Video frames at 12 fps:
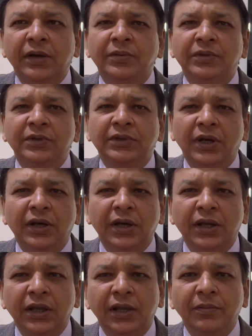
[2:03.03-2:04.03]
to the soccer
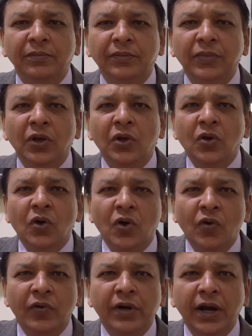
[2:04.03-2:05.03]
game.
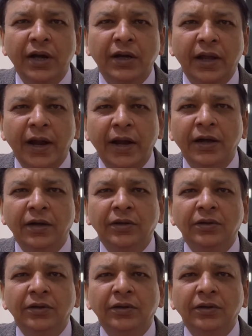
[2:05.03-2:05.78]
Override end